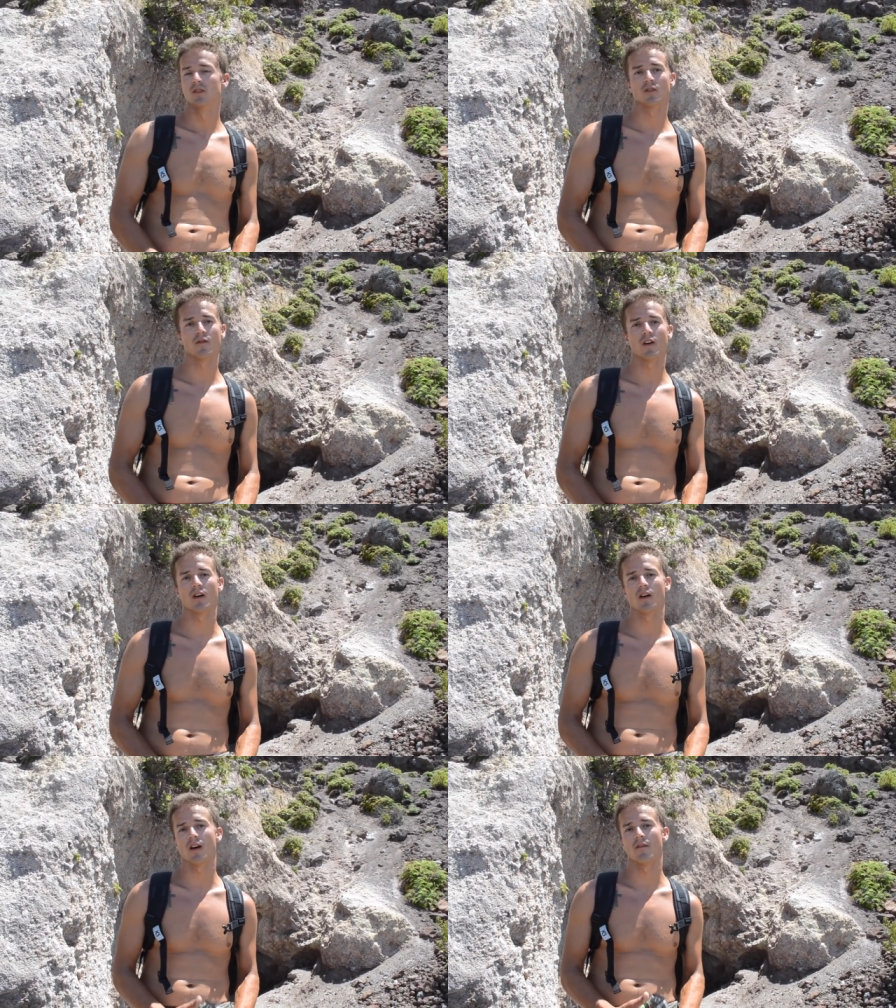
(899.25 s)
so
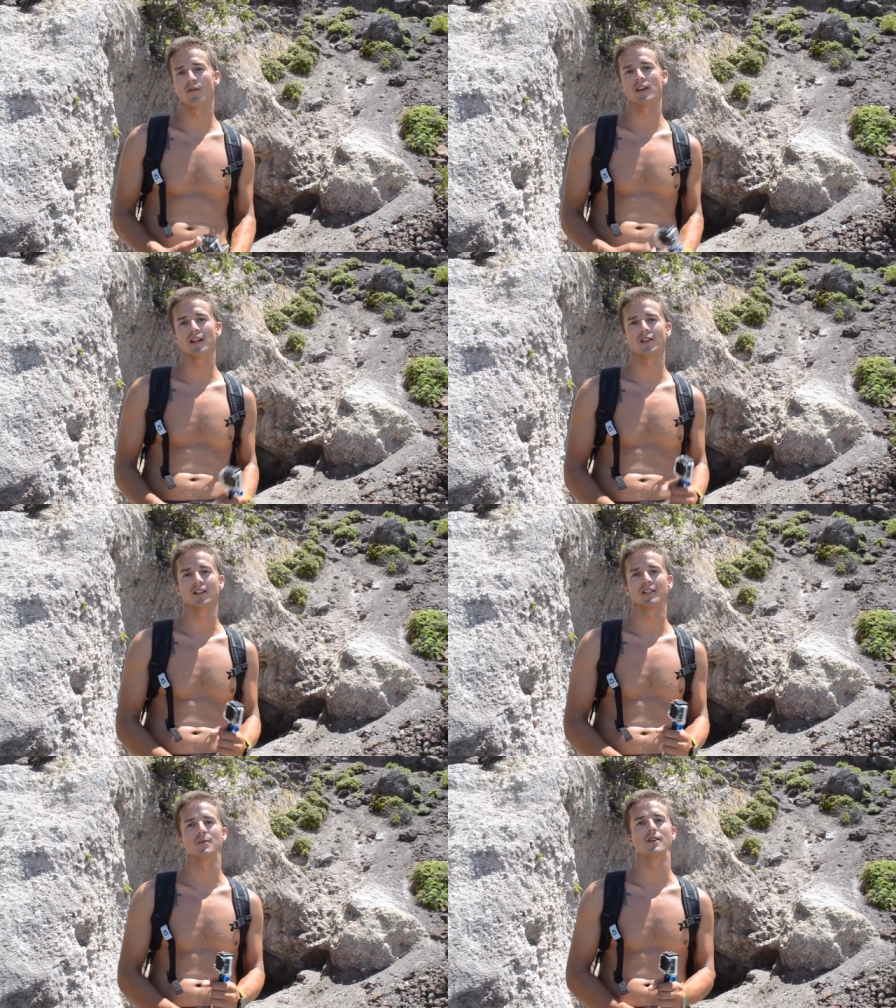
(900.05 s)
far, I've only had good
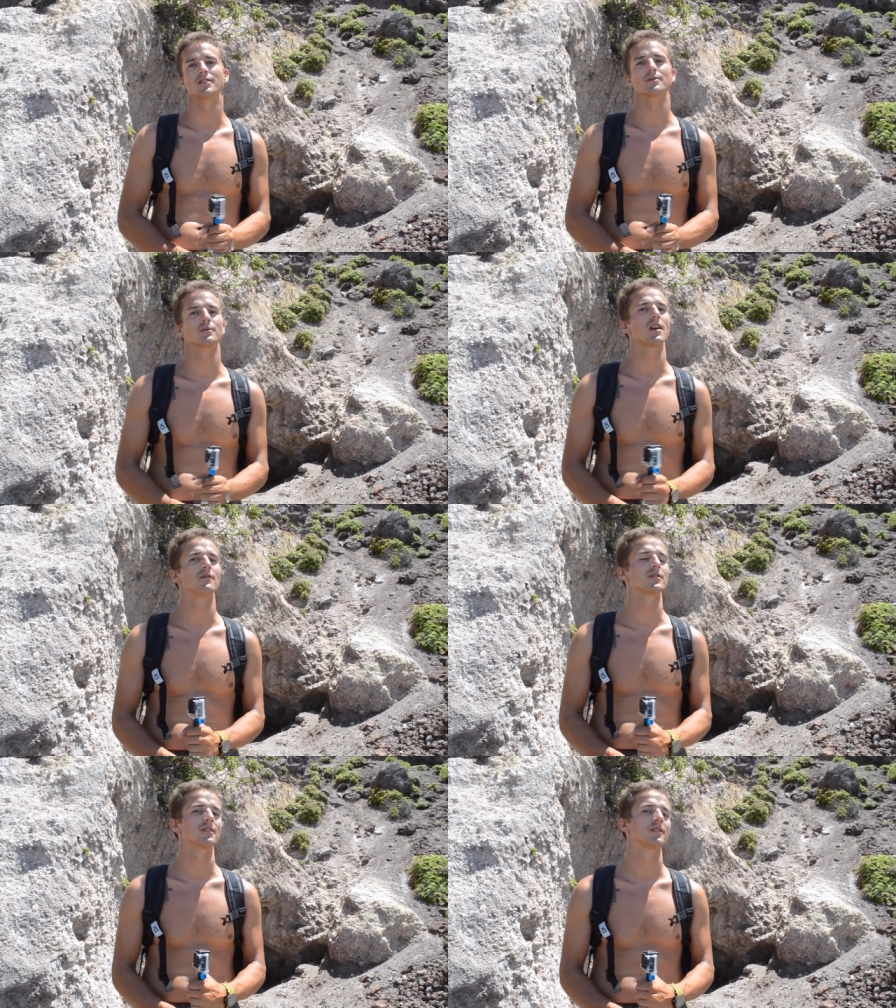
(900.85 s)
experiences with caves.